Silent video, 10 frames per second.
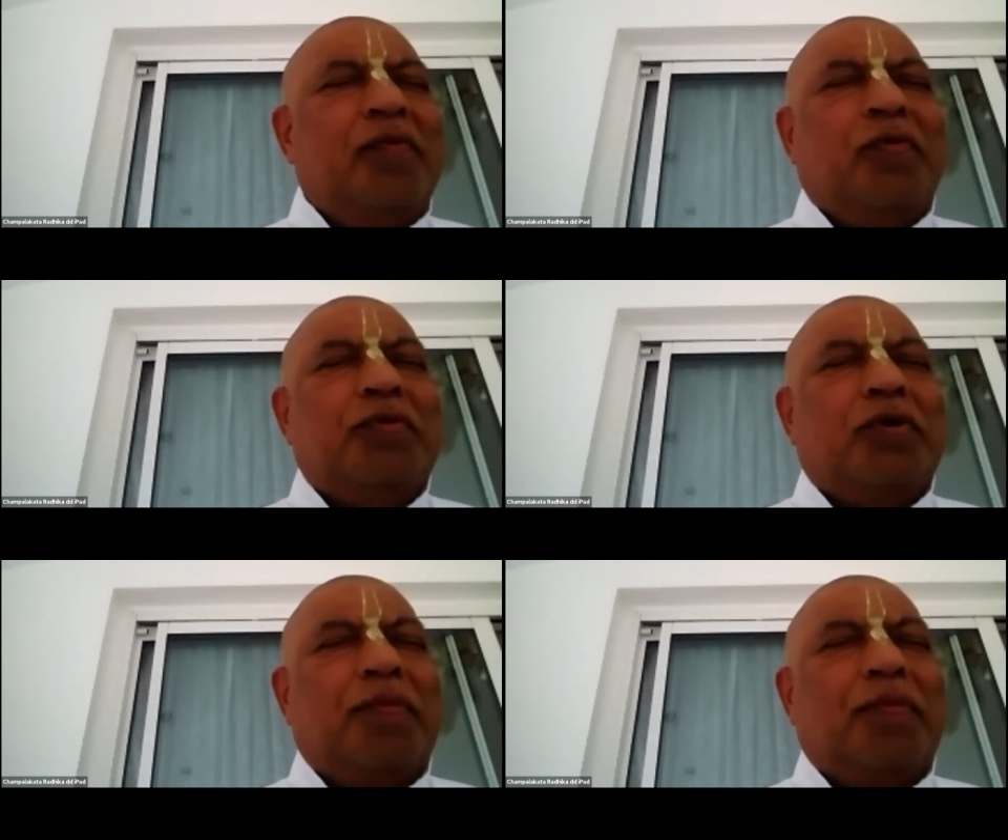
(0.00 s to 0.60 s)
want
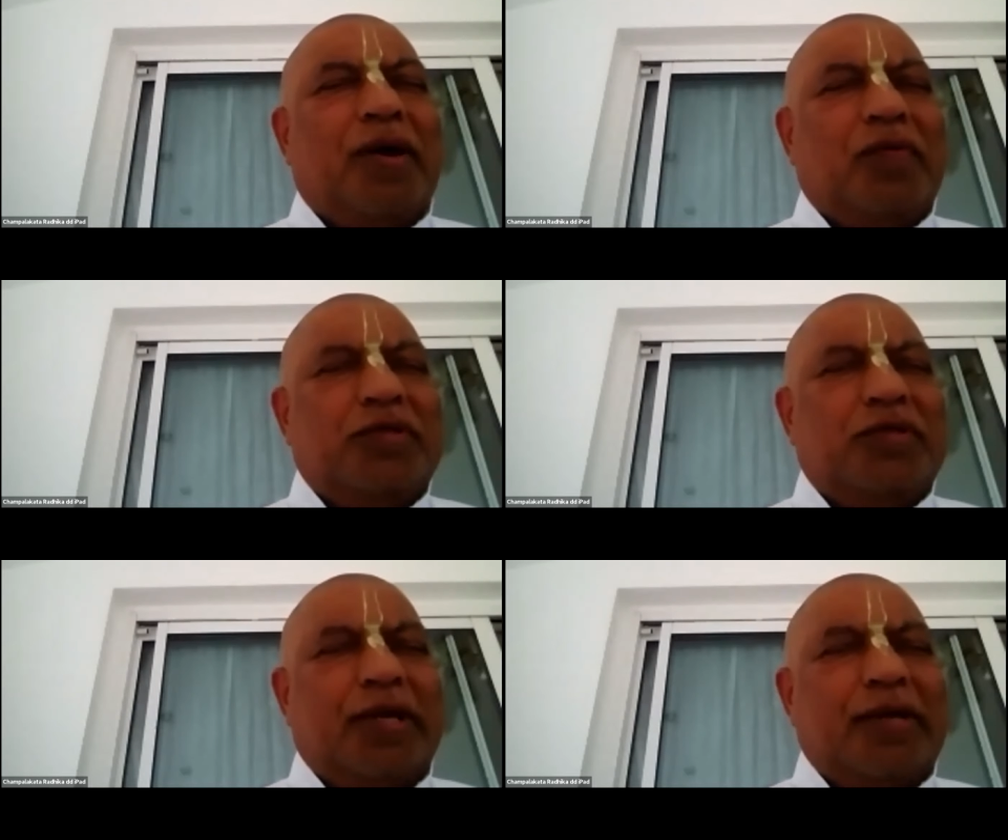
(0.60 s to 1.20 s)
to come
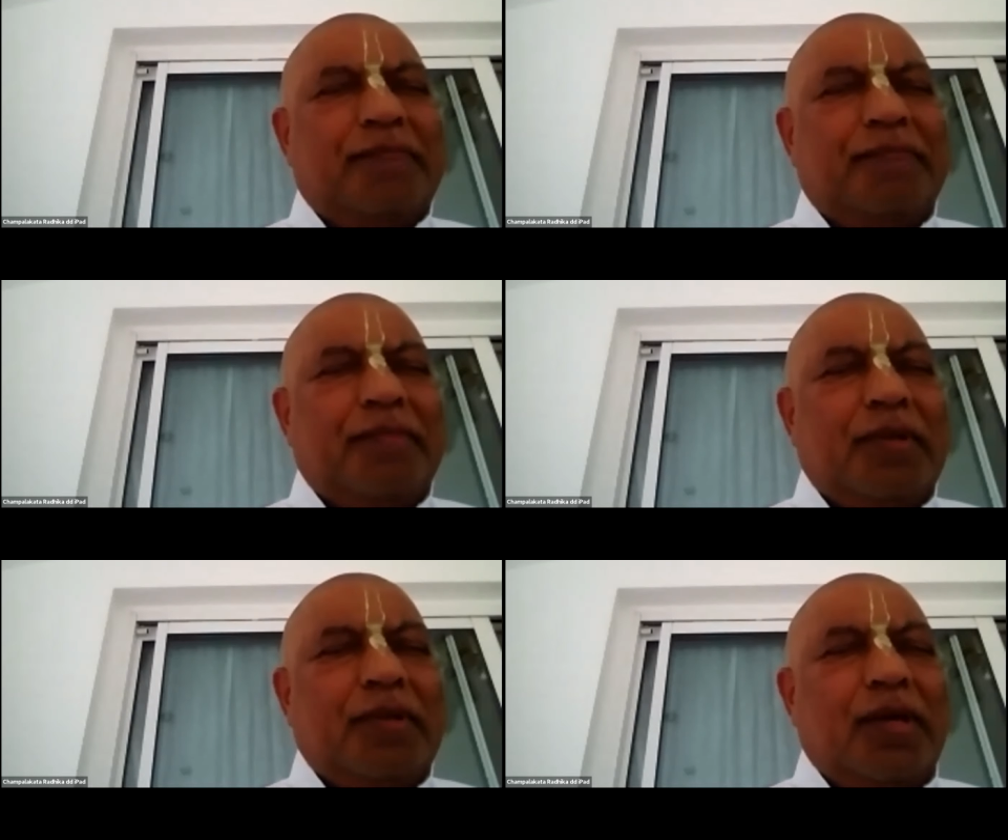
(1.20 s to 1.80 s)
downstairs.
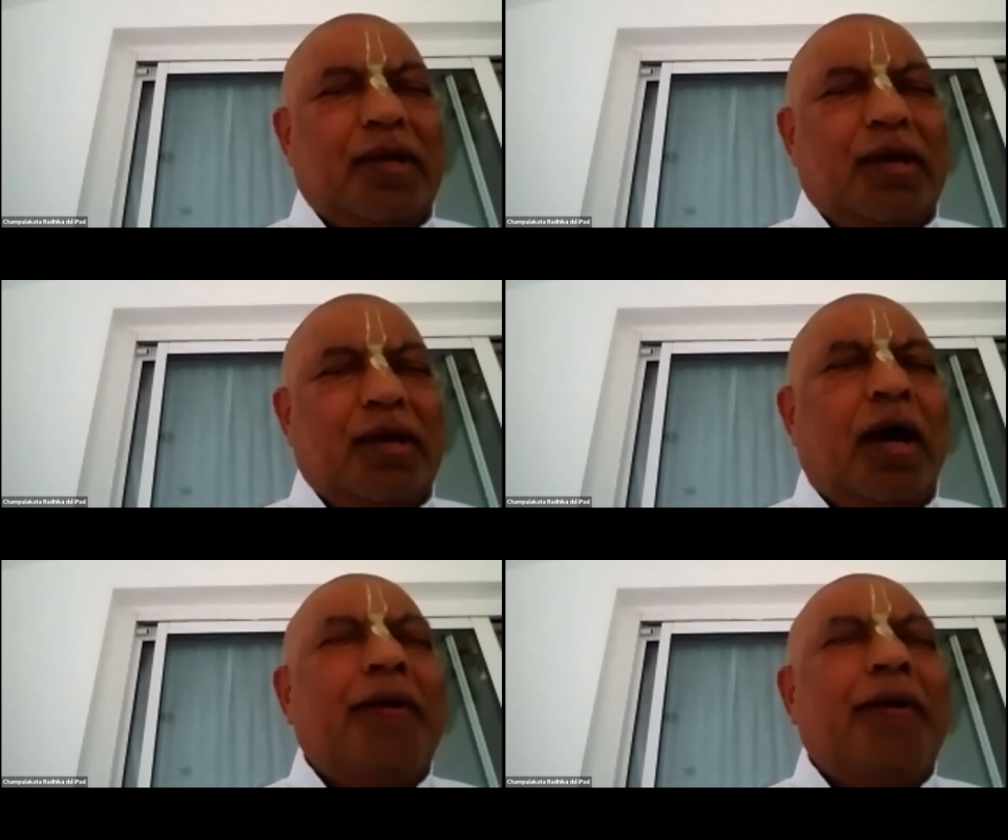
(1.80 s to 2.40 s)

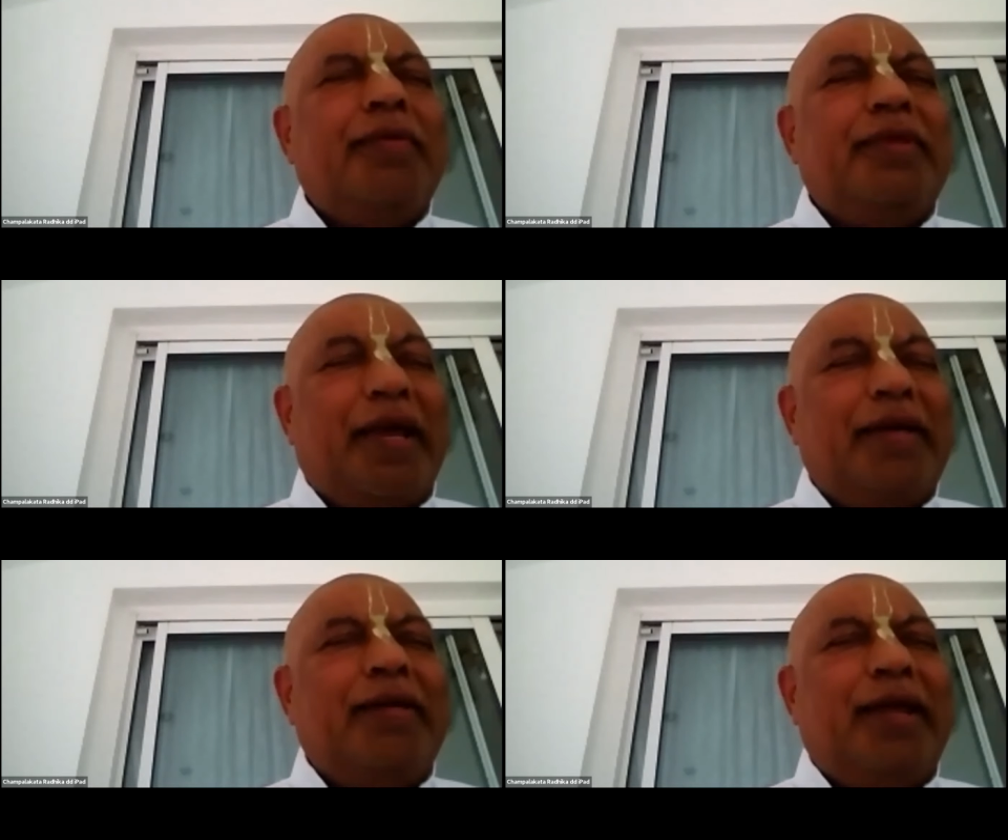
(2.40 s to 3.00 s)
And
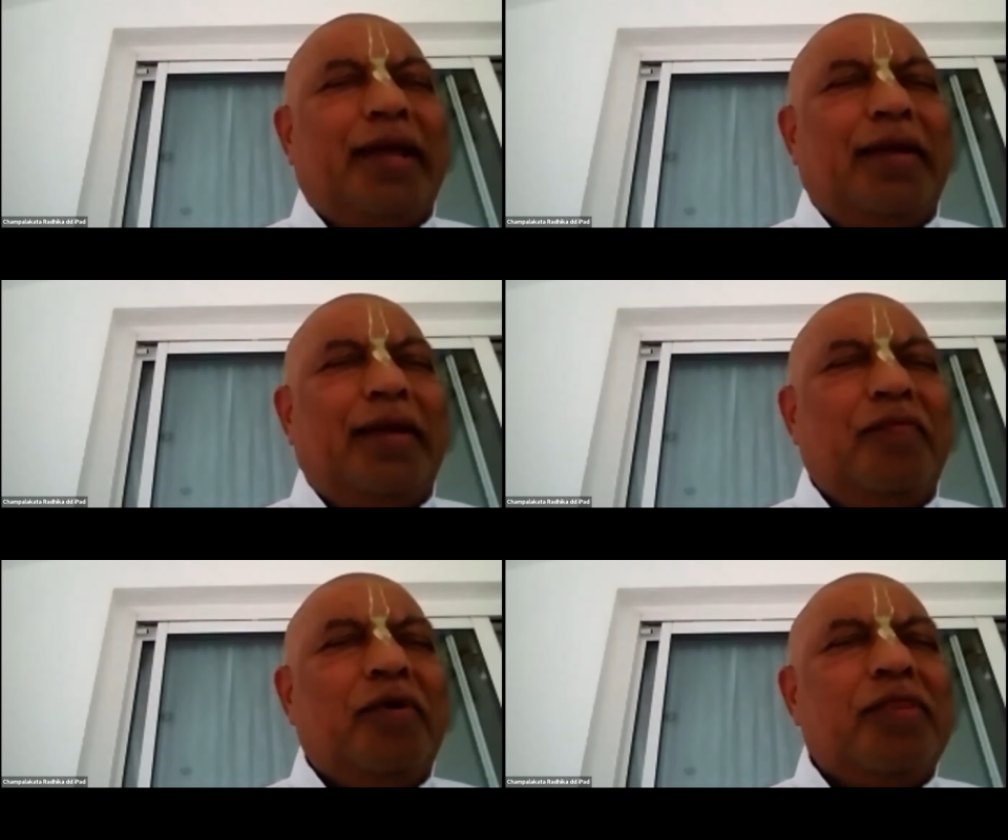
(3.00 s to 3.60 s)
that day,
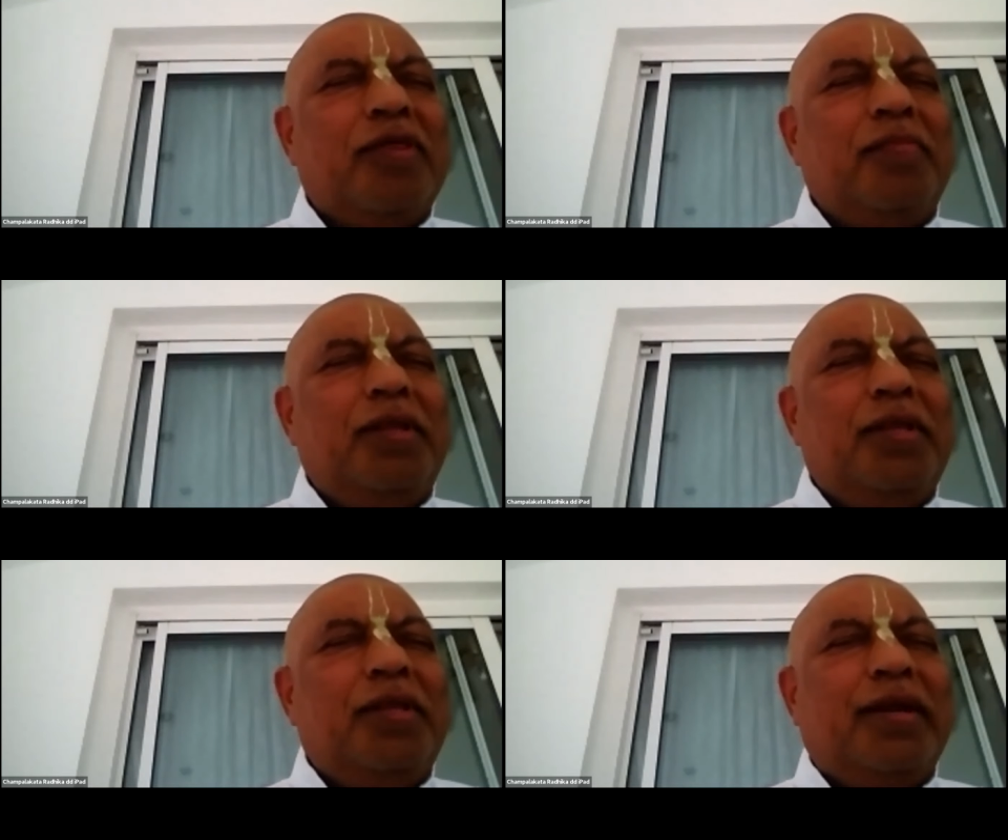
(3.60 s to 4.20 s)
for some
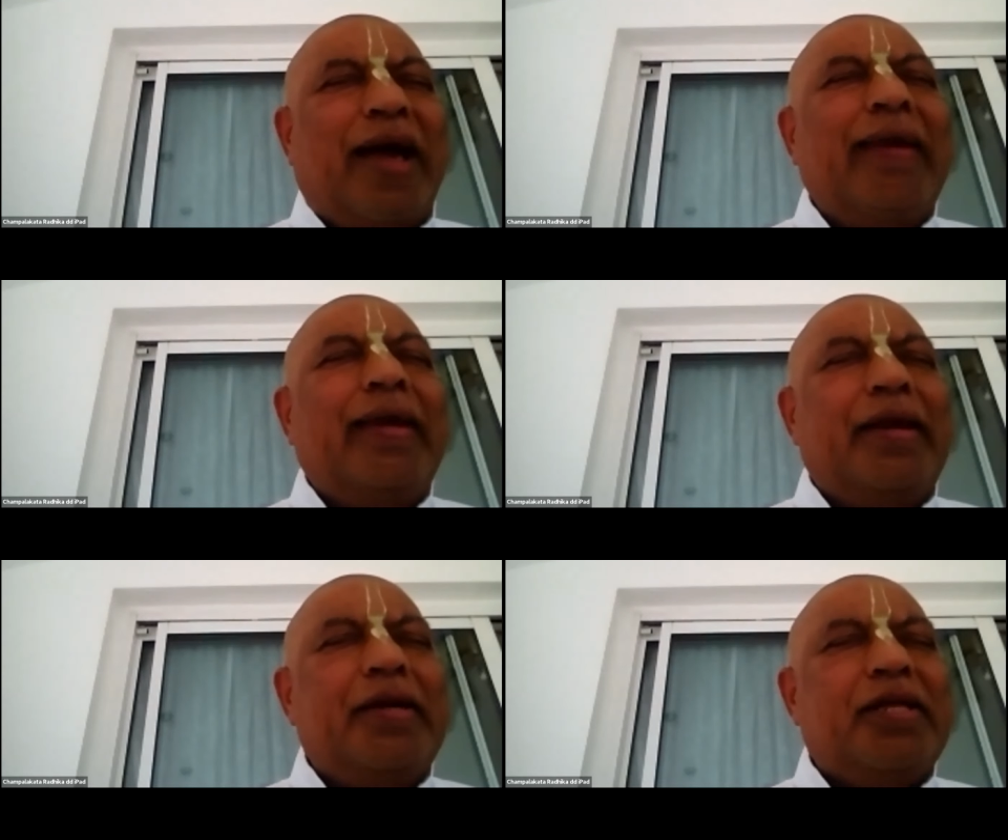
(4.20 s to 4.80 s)
reason, I
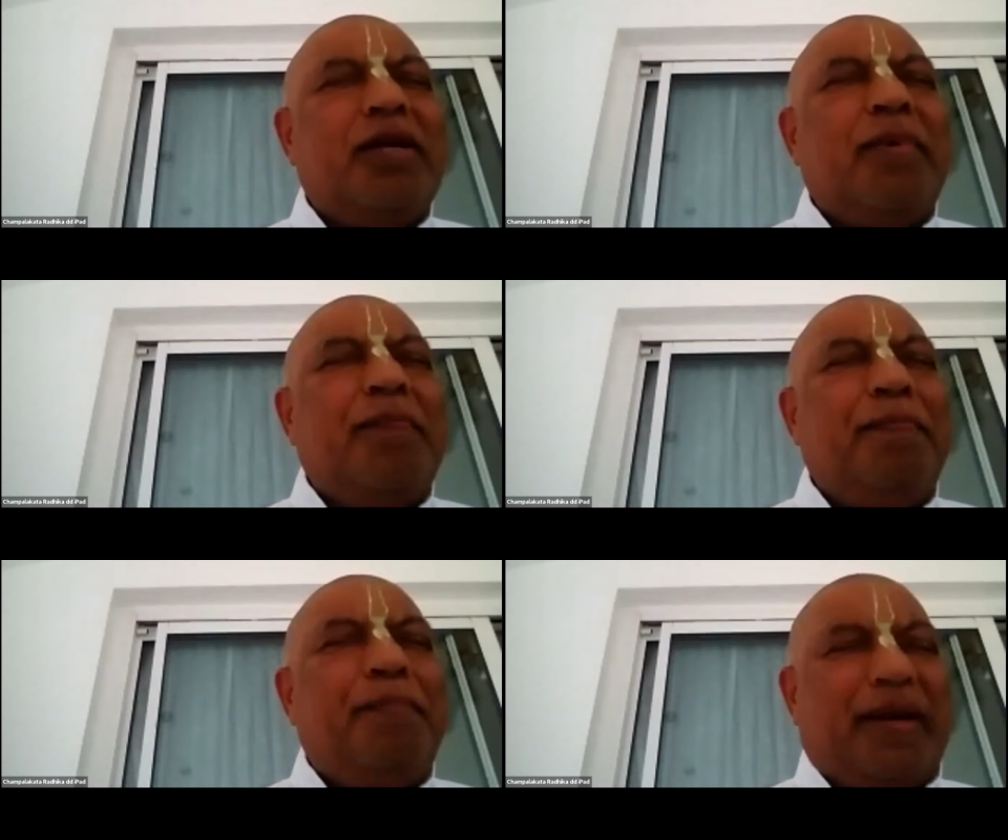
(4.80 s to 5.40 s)
canceled my
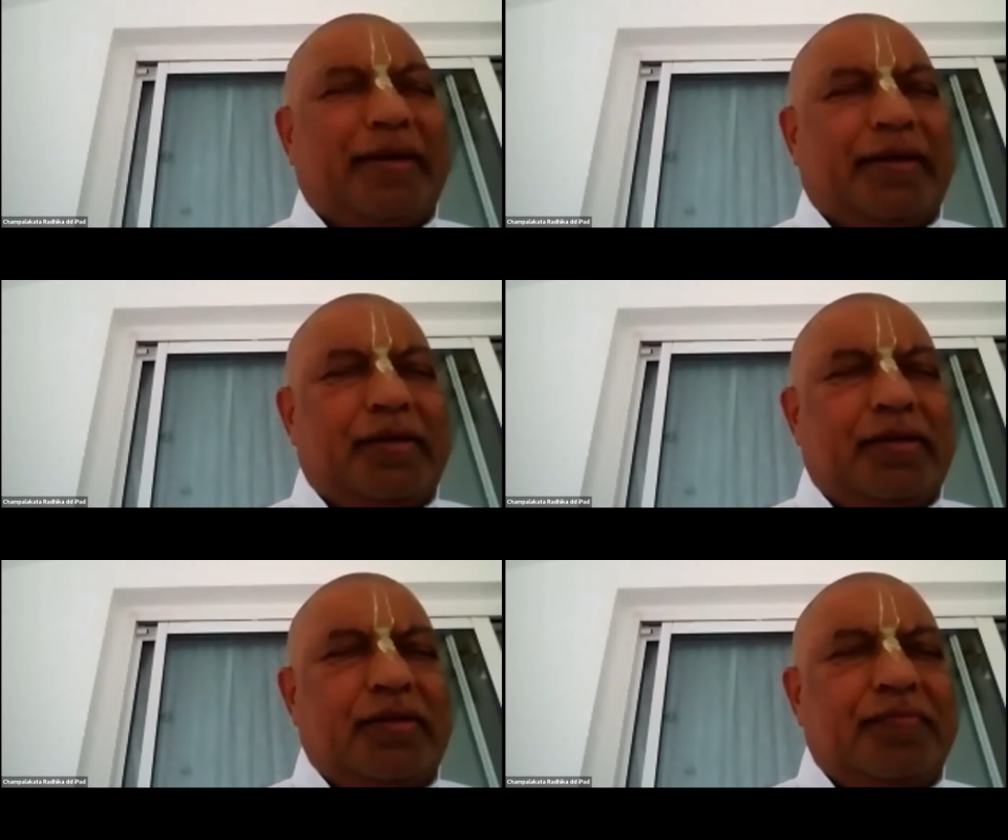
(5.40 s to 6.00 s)

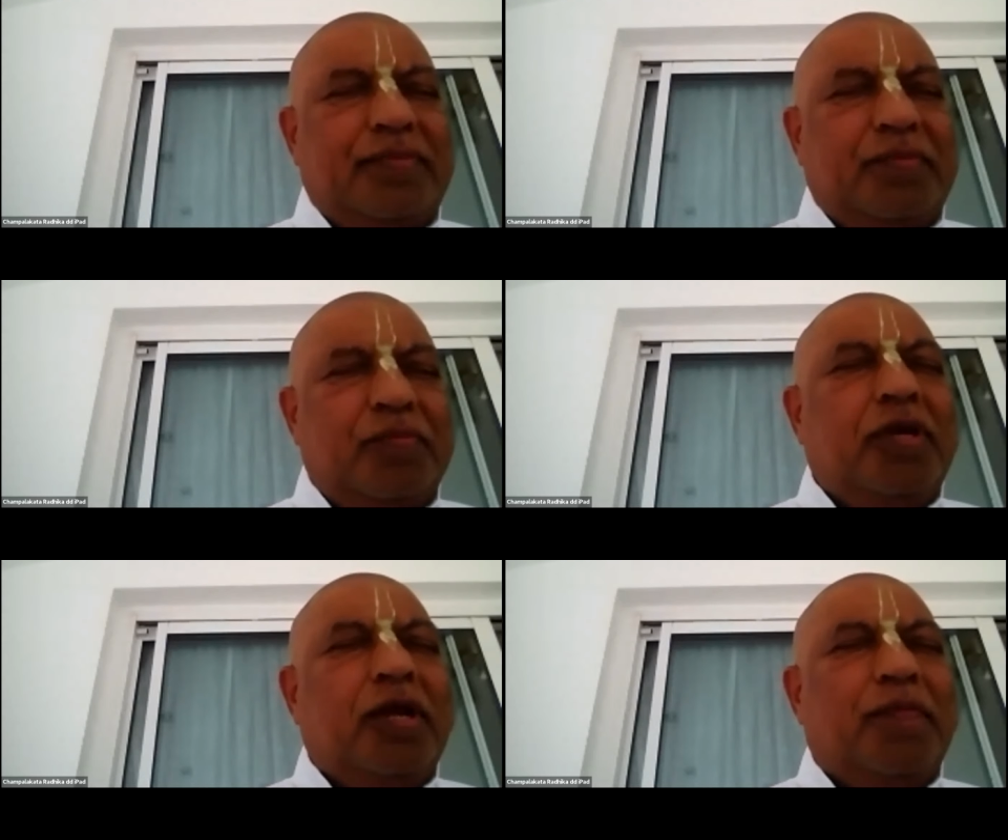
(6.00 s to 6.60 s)
practice,
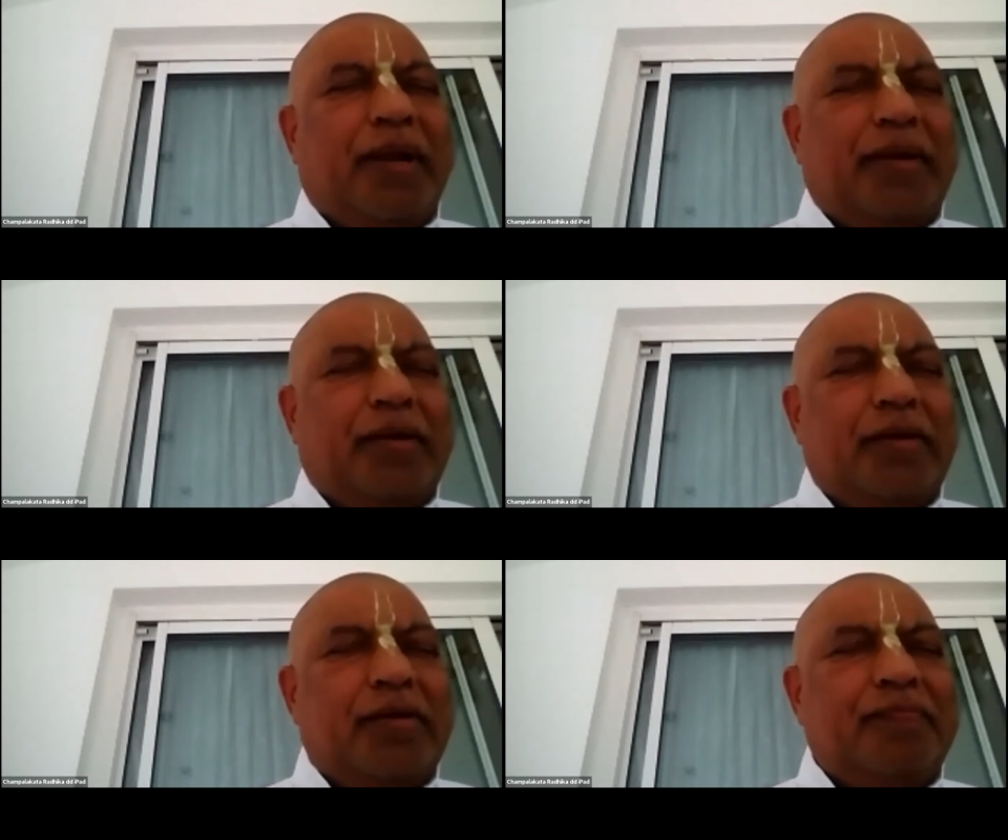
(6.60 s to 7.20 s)
musical practice.